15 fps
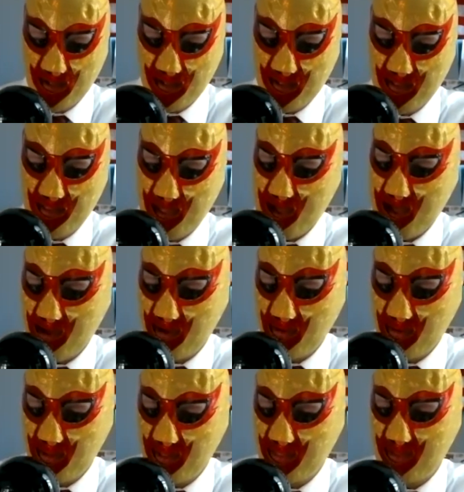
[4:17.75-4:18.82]
Now
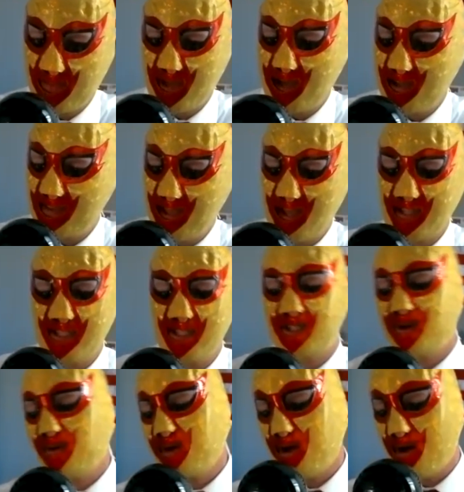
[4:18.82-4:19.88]
they've got Texas
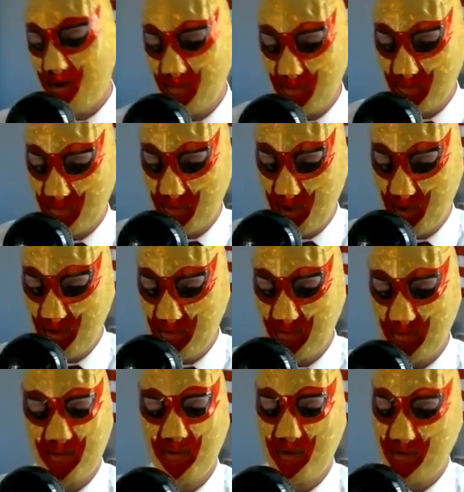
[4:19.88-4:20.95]
going on the road
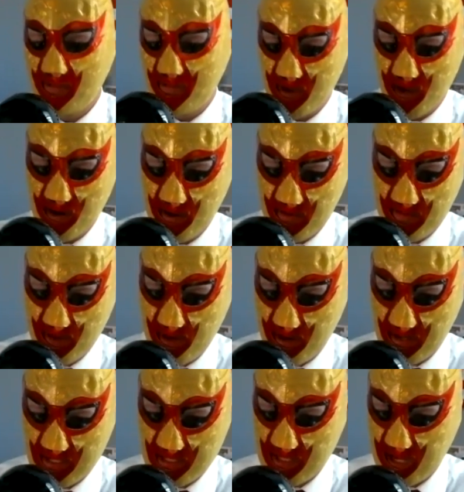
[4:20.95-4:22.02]
to a very, very
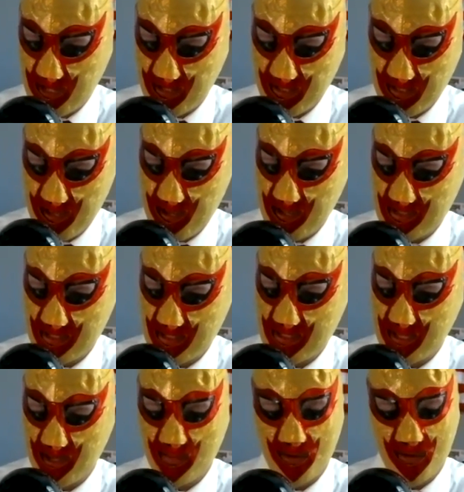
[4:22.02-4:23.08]
solid Kansas
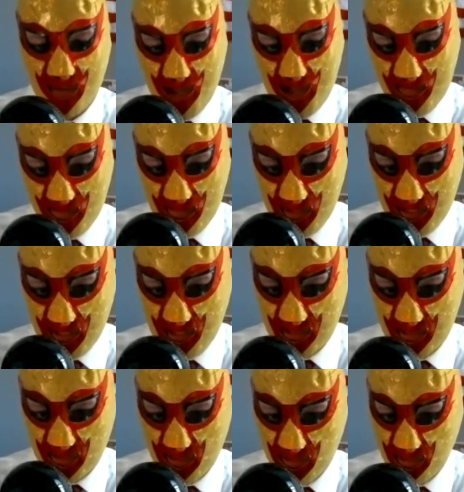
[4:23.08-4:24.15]
team who may even be getting their
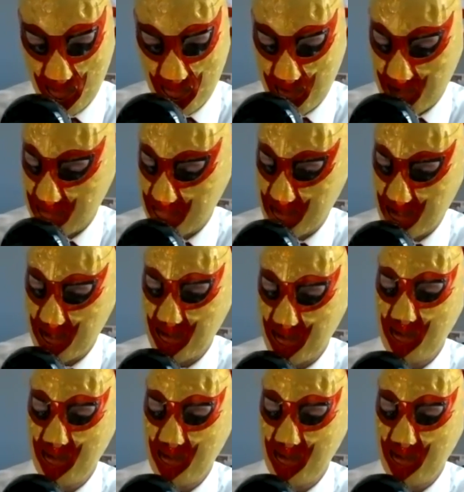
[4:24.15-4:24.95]
quarterback back,